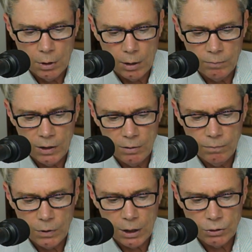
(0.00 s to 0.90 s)
I'm ready
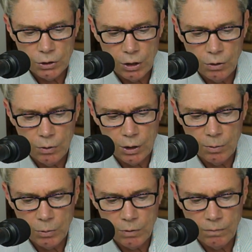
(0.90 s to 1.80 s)
for our show on
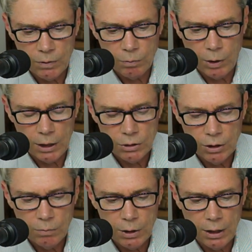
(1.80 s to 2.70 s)
the perfect watch.
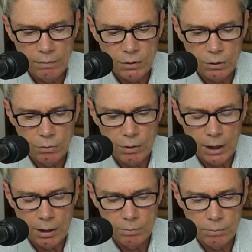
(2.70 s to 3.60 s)
Yeah, we're going to have to do
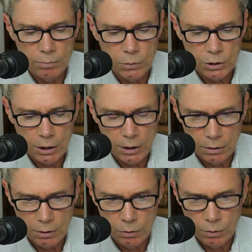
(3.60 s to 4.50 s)
that. Once I
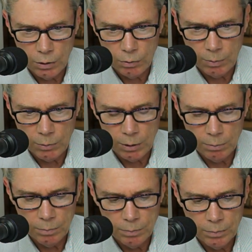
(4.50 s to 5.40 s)
get the new equipment.
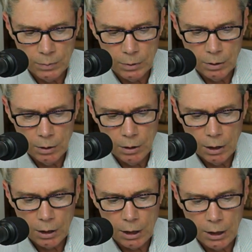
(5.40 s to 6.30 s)

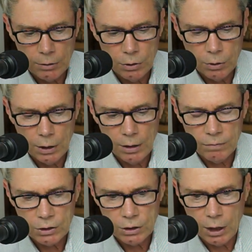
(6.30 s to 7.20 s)
And Kyle, you're going to have
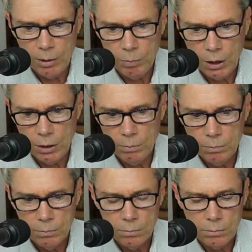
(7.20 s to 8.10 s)
to Skype in
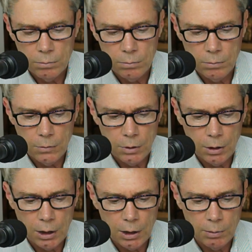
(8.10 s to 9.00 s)

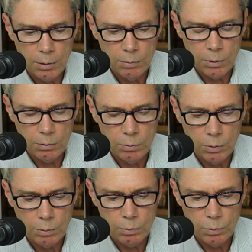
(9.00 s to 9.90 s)
and
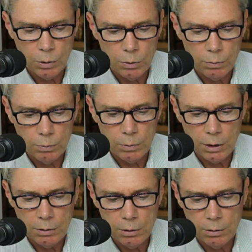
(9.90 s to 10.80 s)
we'll we'll
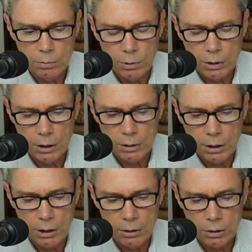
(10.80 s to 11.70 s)
we'll get
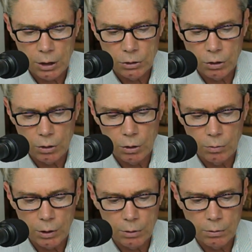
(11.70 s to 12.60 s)
a discussion
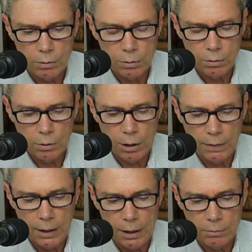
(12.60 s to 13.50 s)
going on
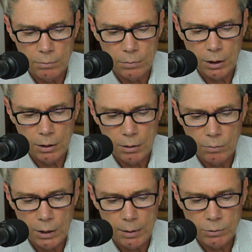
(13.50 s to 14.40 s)
that. I think
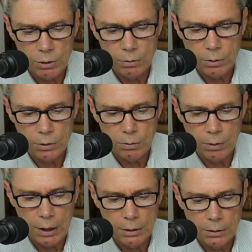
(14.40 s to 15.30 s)
we'll absolutely do
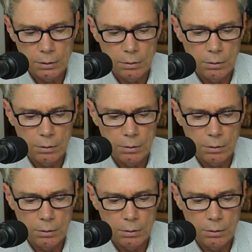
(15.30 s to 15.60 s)
that.